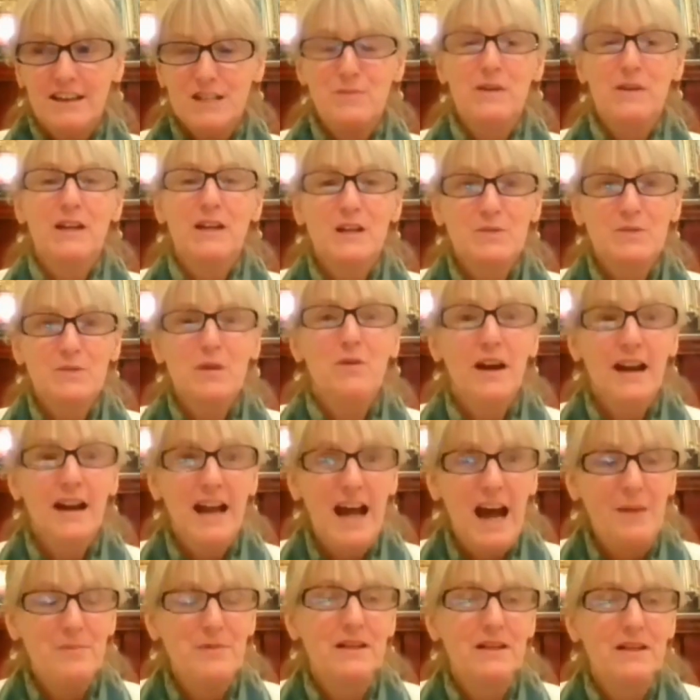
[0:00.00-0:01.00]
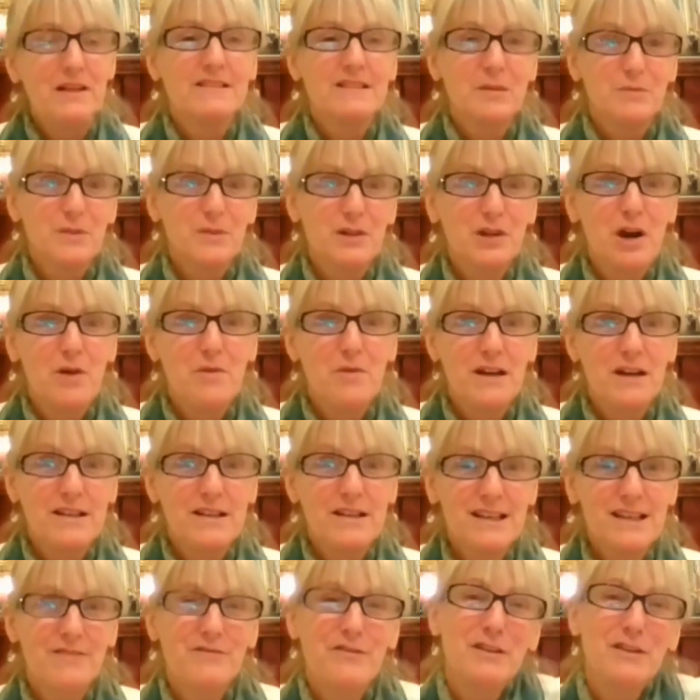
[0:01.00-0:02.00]
is because we want happiness and we don't want
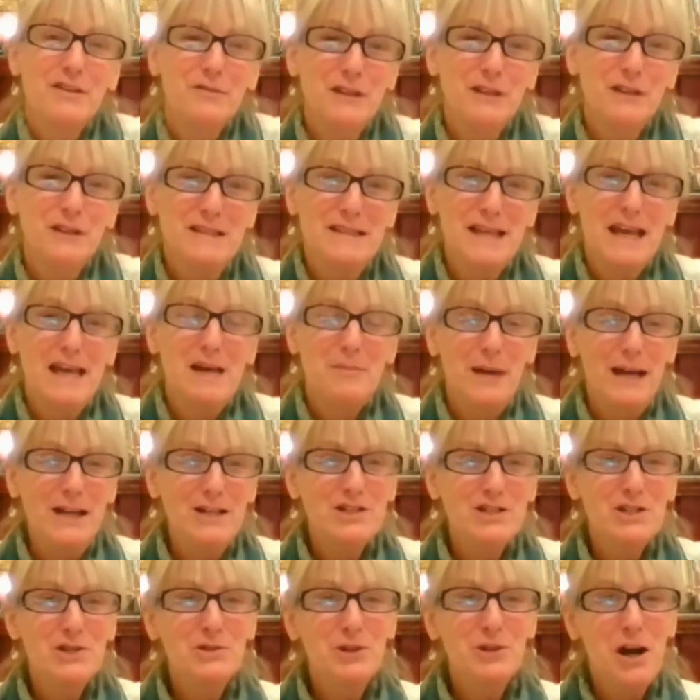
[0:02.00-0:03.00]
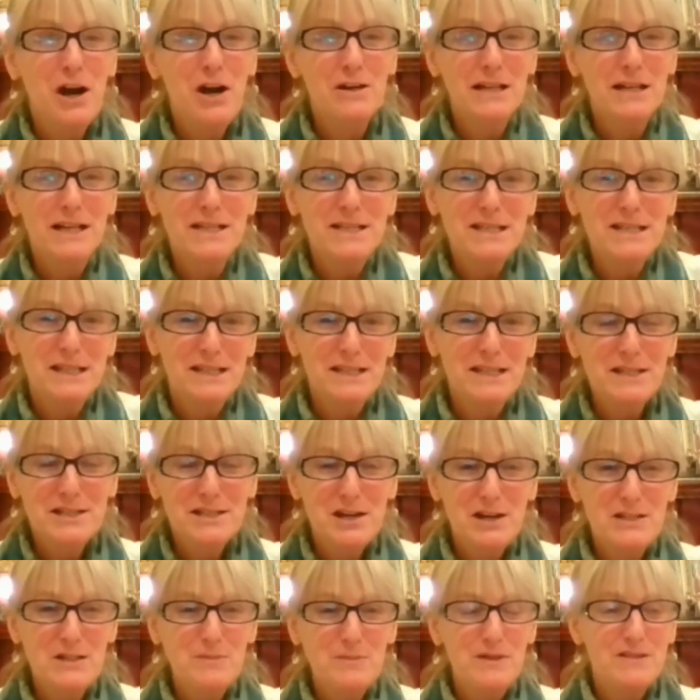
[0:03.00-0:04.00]
to suffer. If we stay in bed too long, it's going to
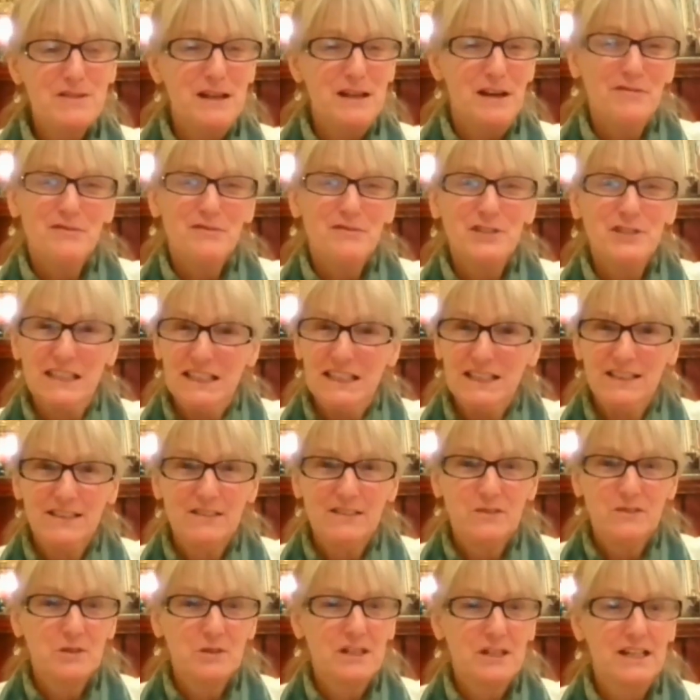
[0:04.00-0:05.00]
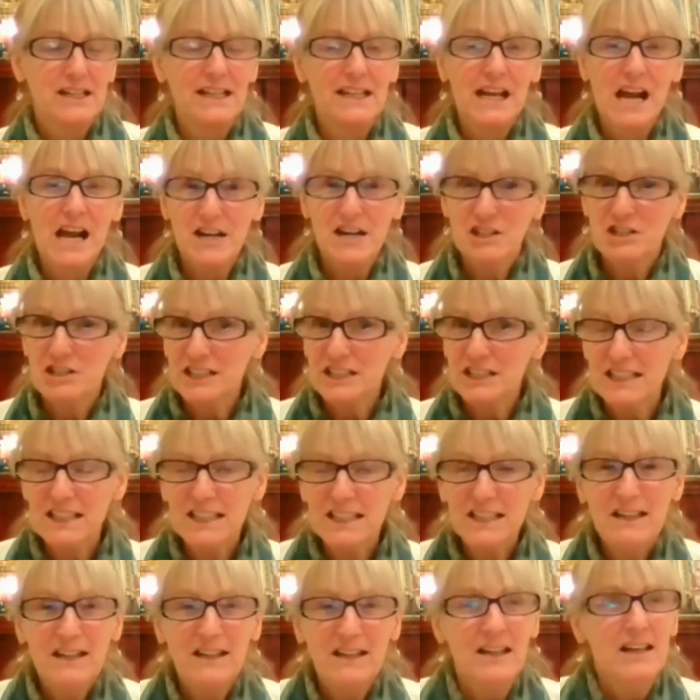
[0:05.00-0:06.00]
start to be suffering. We're going to get
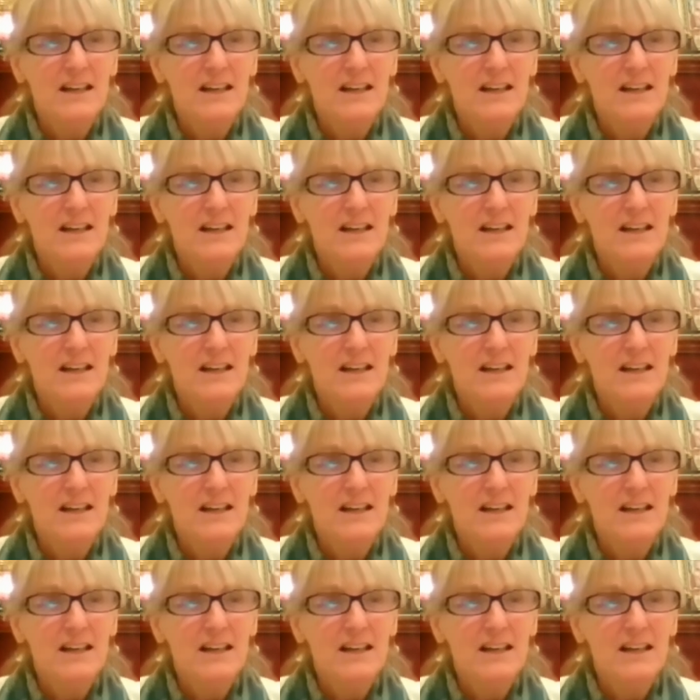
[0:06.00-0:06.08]
hungry.